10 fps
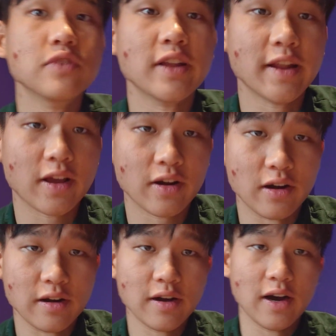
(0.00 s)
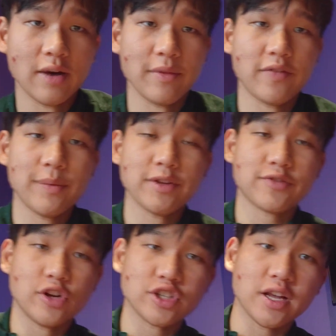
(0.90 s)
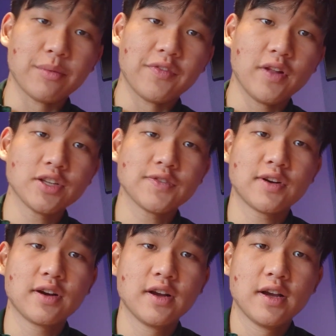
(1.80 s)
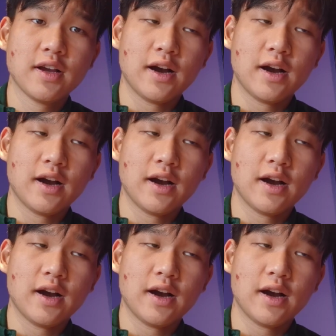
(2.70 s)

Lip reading: René Descartes, the famous French Enlightenment philosopher,